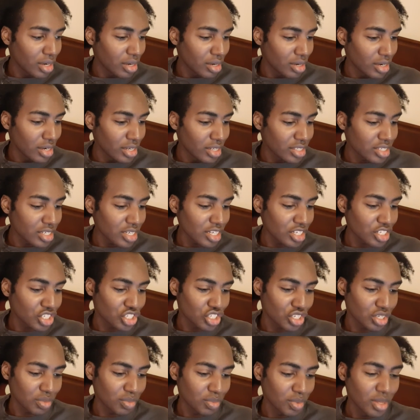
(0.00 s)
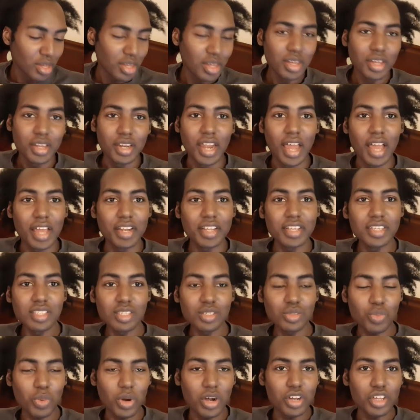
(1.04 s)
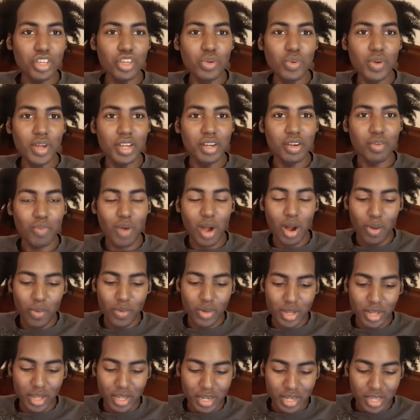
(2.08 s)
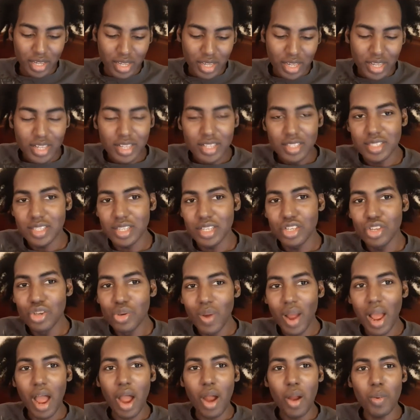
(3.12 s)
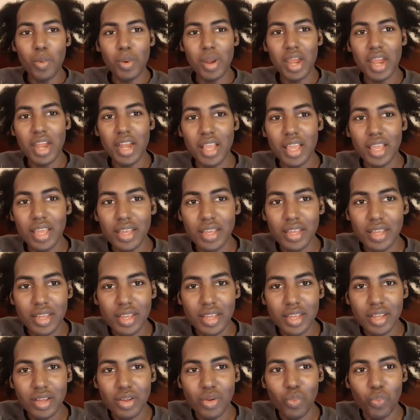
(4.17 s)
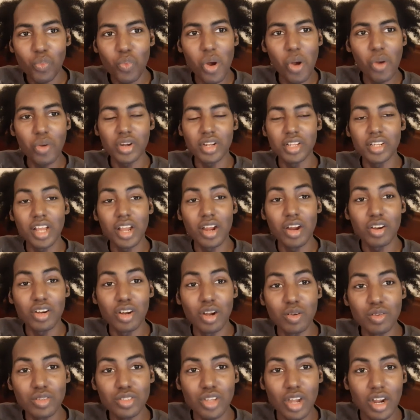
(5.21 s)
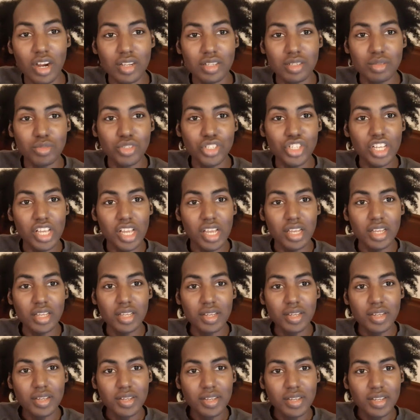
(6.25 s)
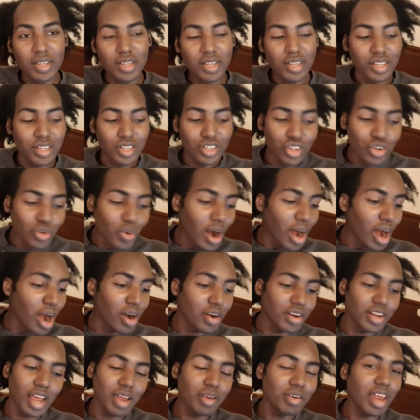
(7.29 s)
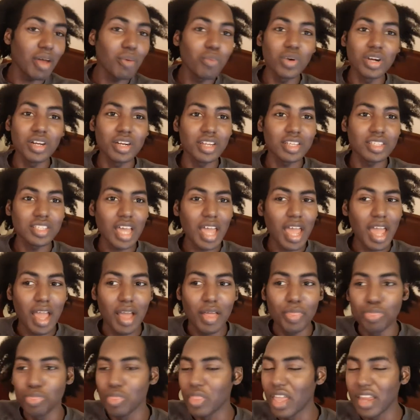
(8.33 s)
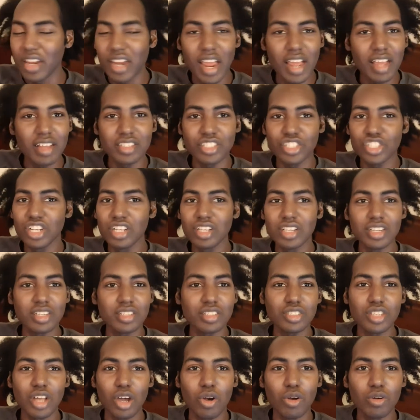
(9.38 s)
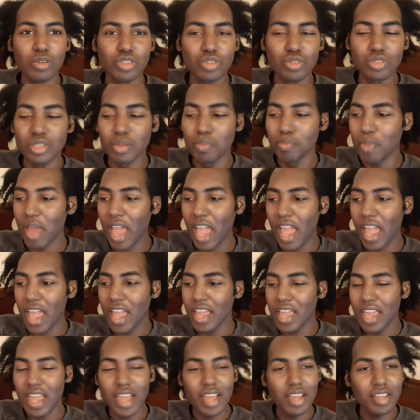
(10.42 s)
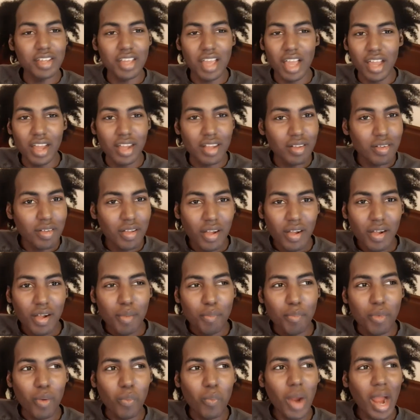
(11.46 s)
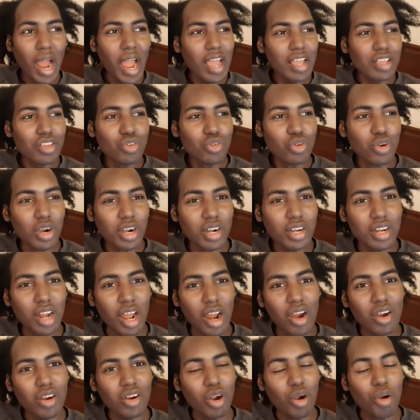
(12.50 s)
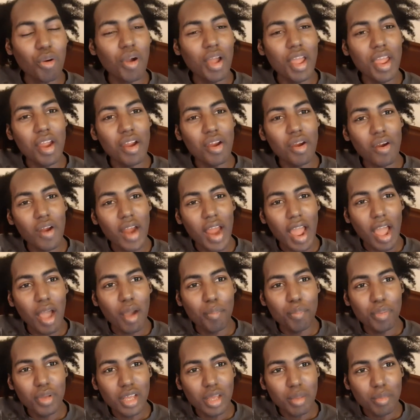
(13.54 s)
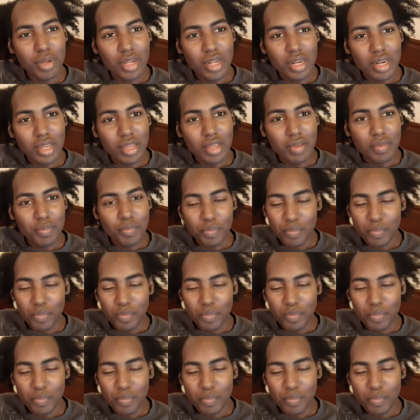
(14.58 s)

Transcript: Letitia. Now, this is where you in the wrong, honey. So, you already wanting to darn gonna start some shit. You are, that wasn't the time. Now, she could have sold you some bad hair, yeah. But why are you going to darn gonna air her out publicly?